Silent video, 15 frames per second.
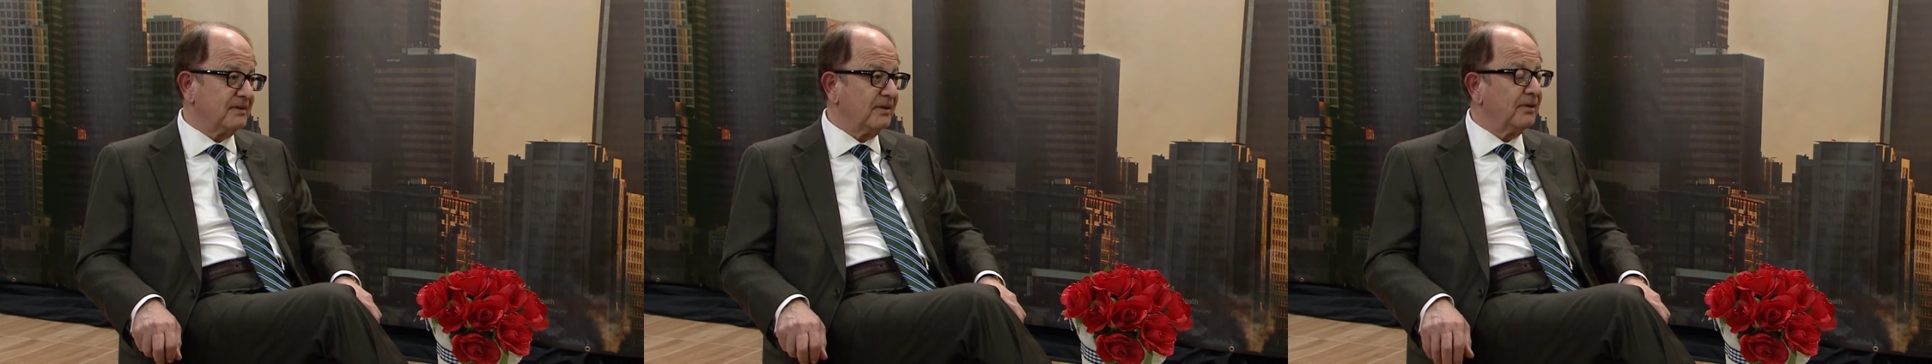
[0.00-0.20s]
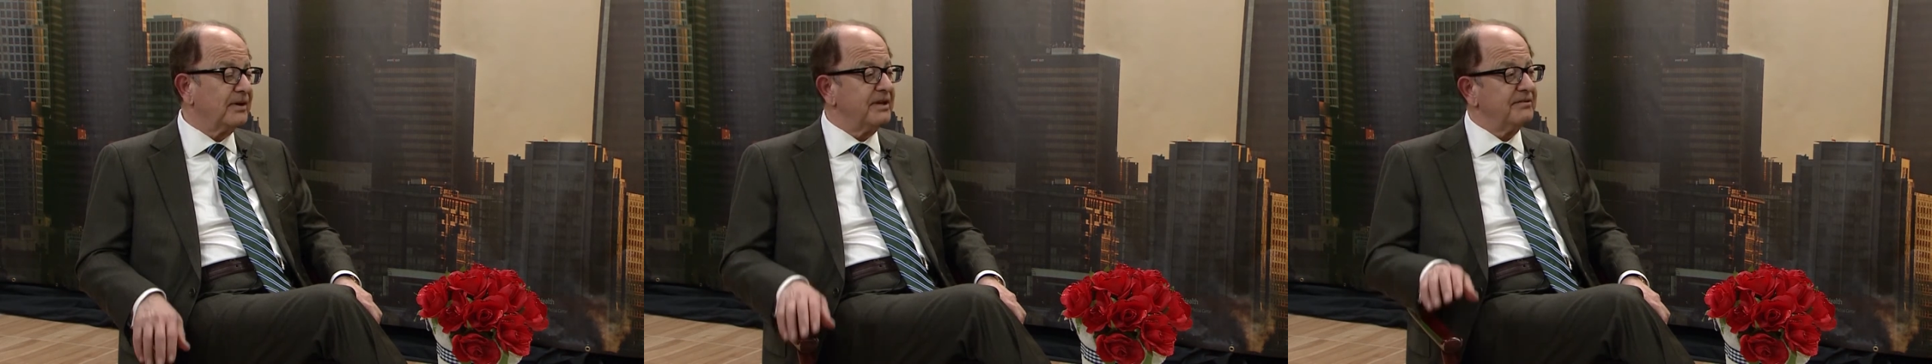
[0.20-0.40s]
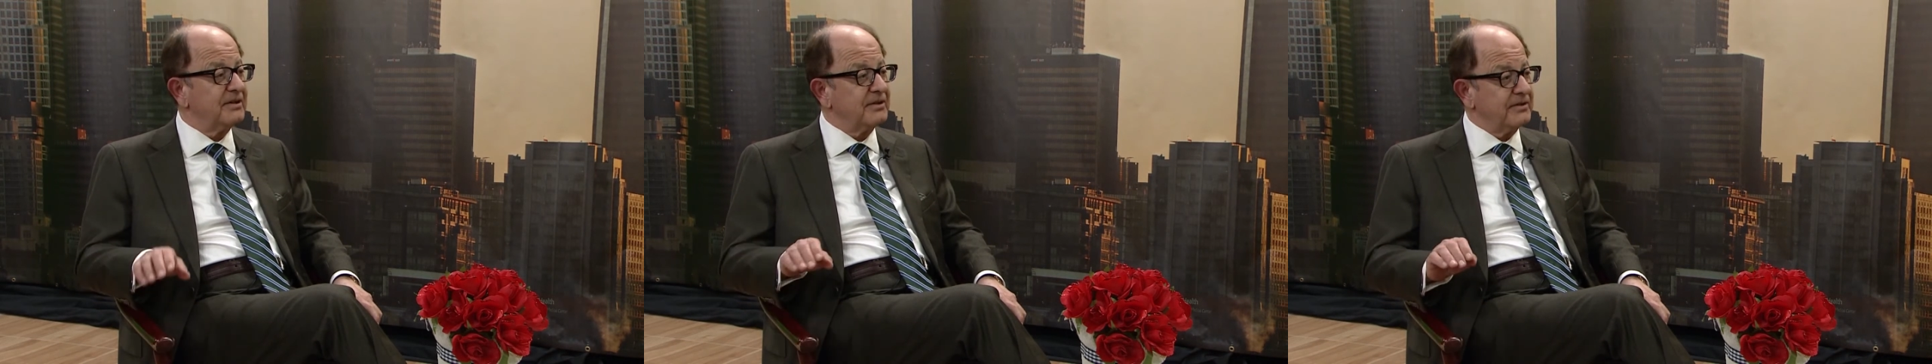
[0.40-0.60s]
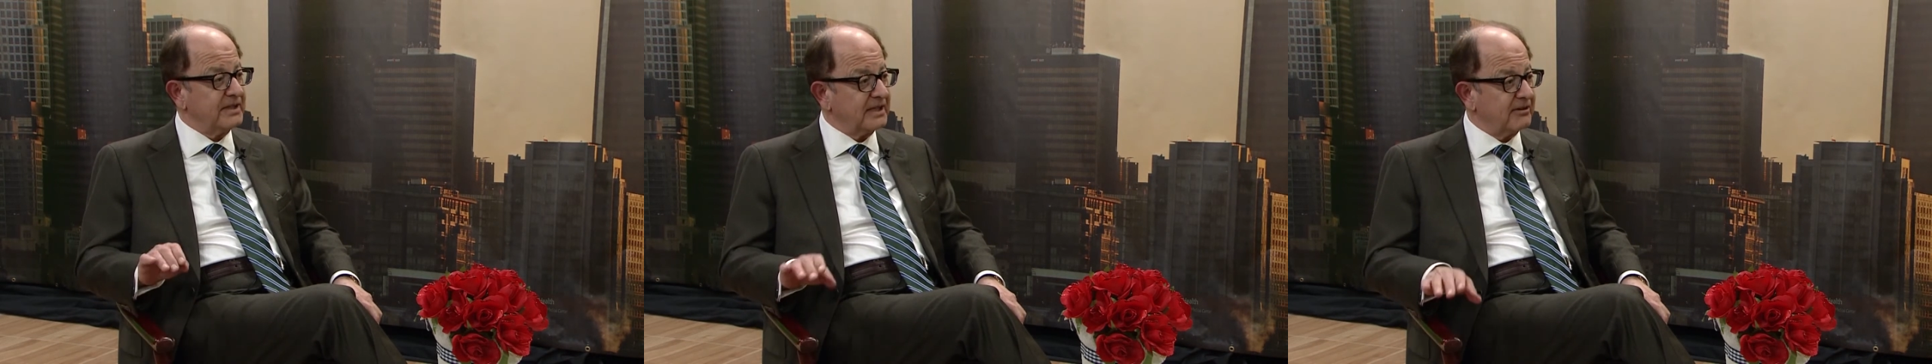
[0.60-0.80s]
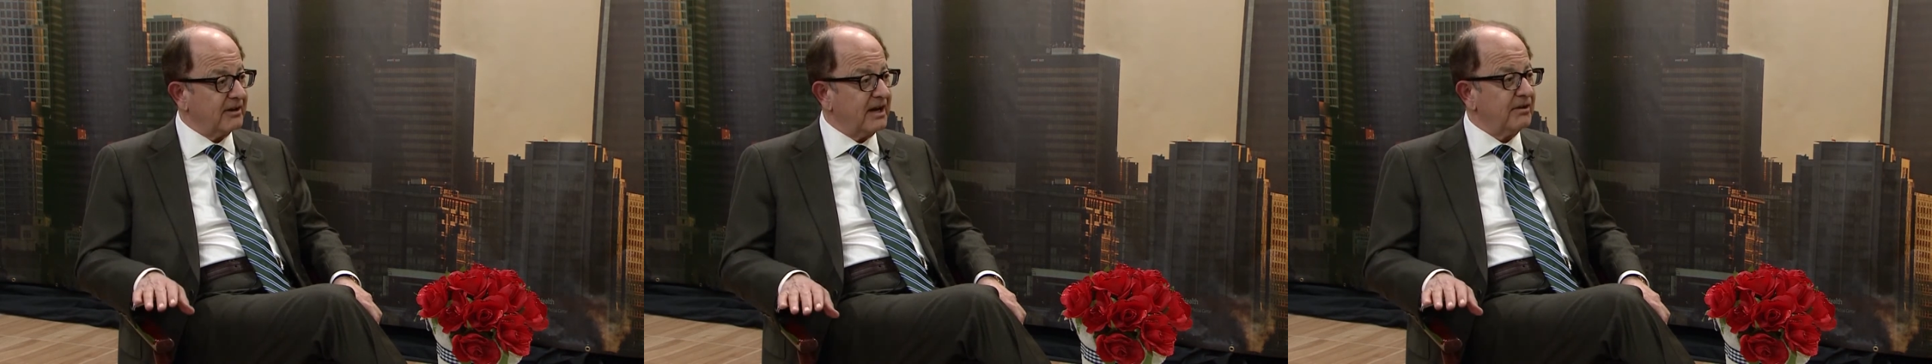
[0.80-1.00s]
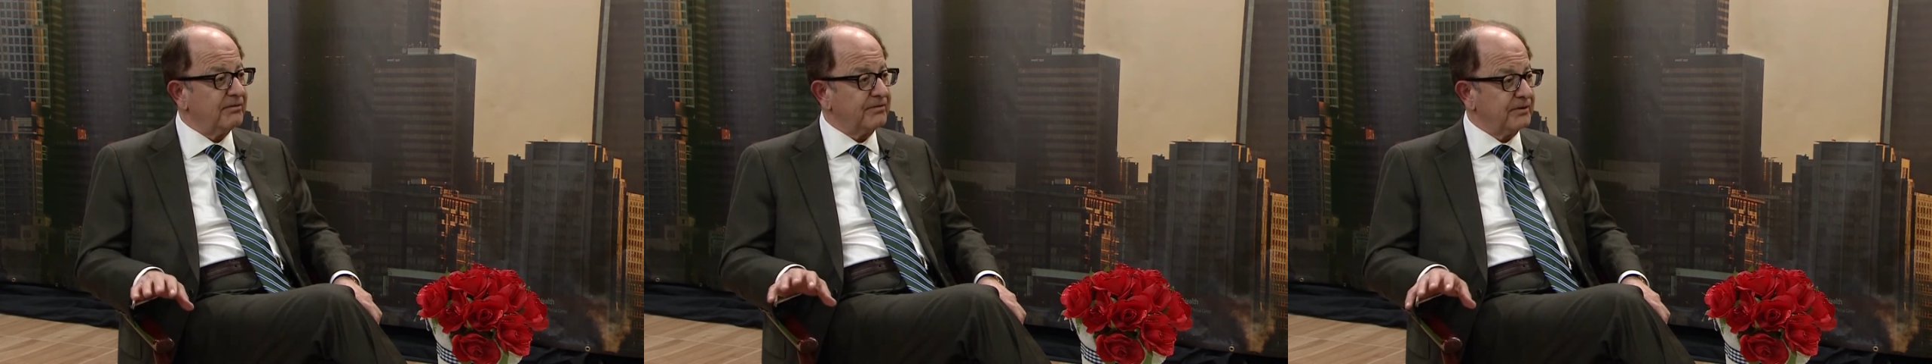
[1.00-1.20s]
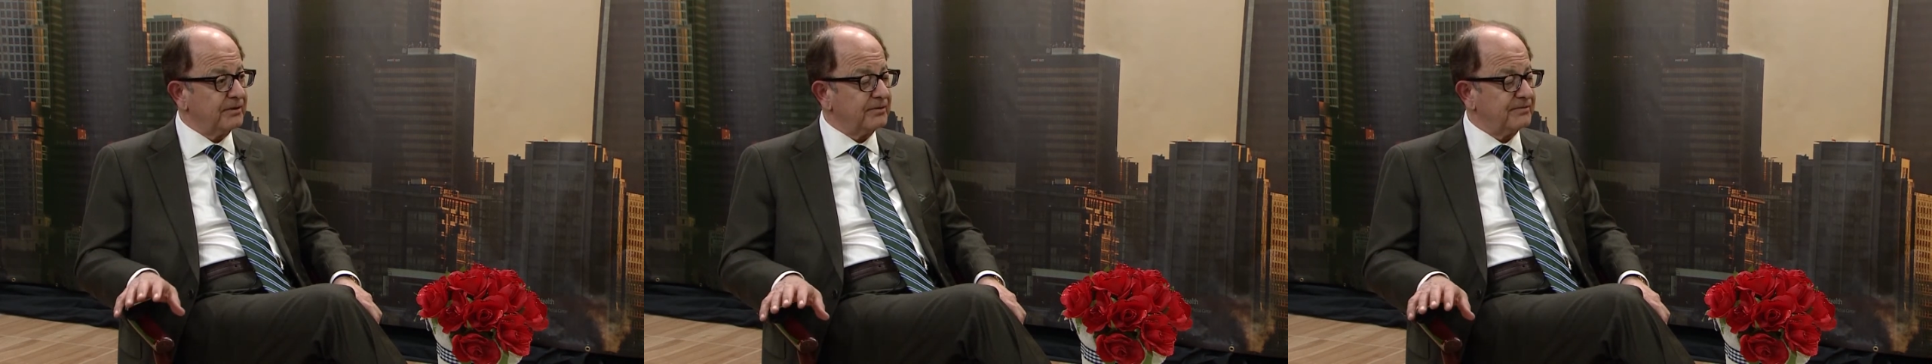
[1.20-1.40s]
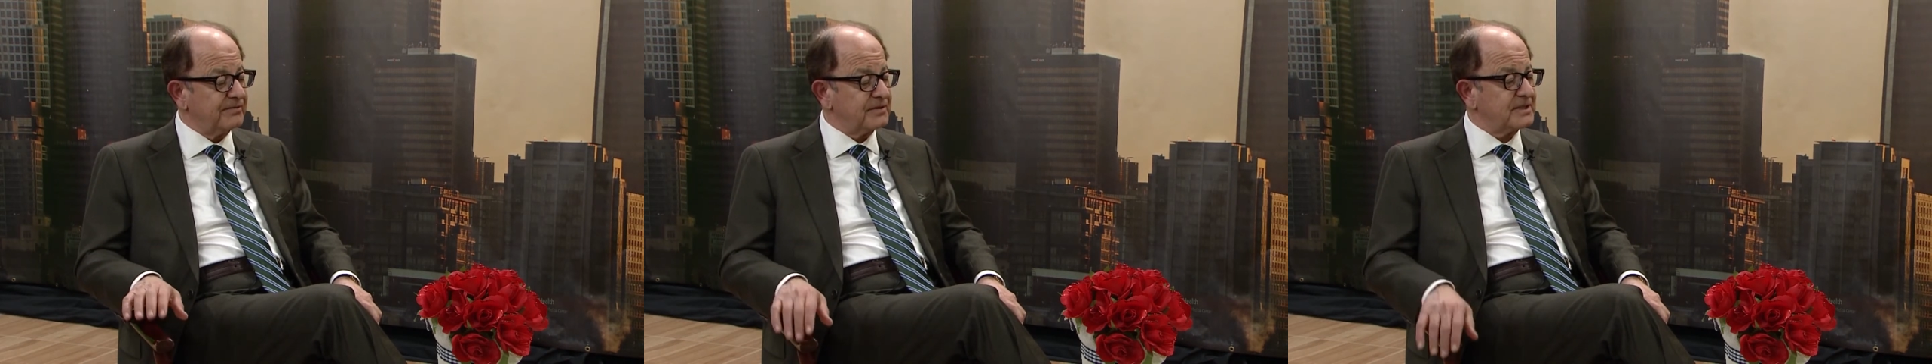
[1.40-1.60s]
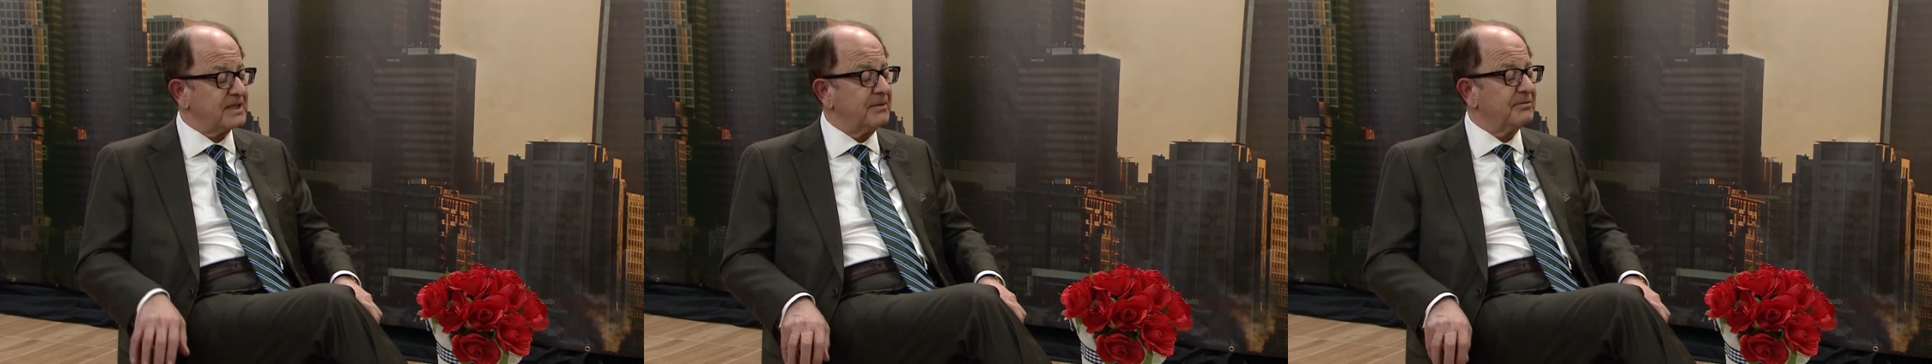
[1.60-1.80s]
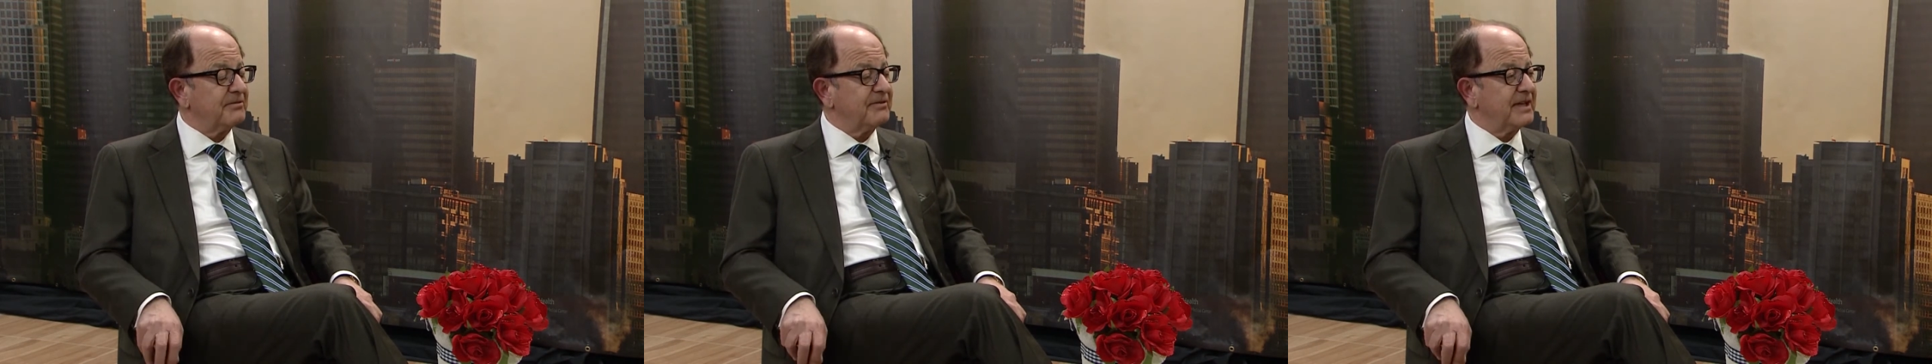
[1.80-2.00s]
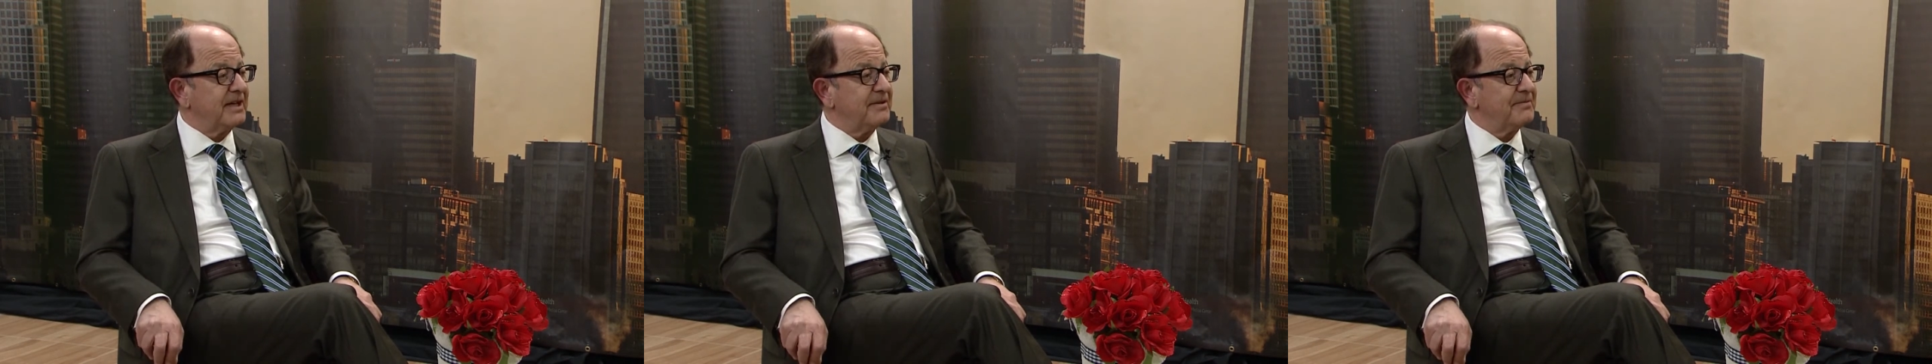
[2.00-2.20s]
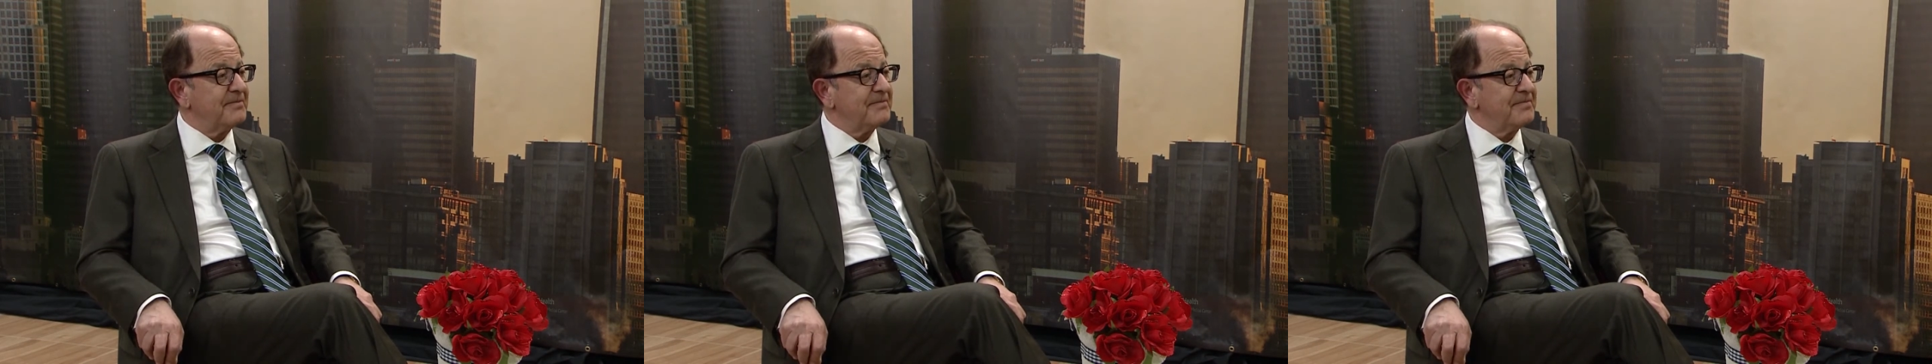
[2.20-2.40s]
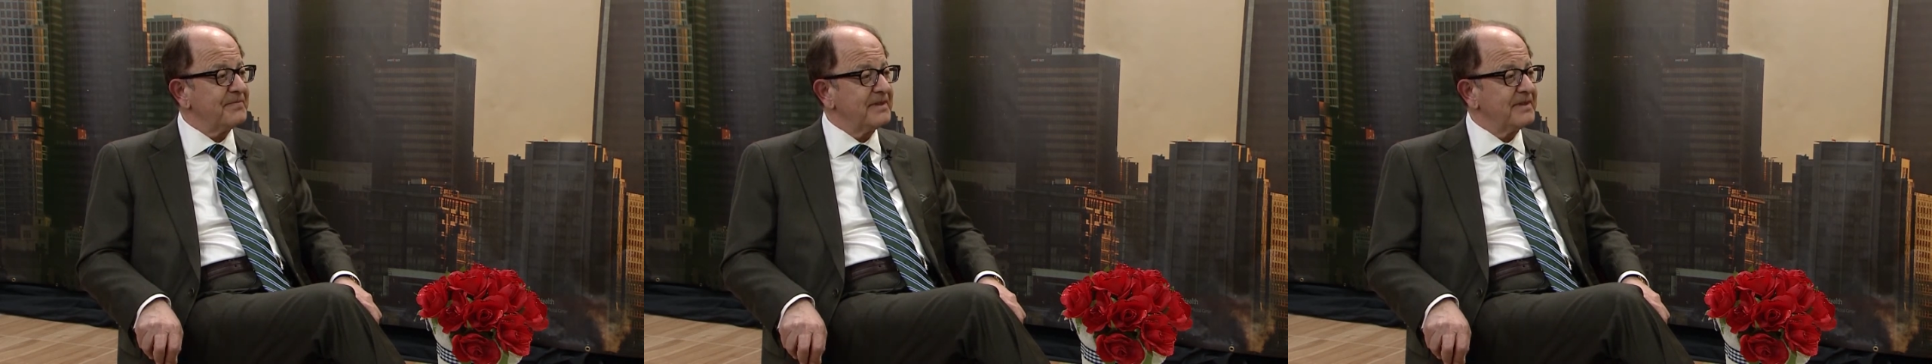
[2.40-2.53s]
or even on the ground floor for some of them.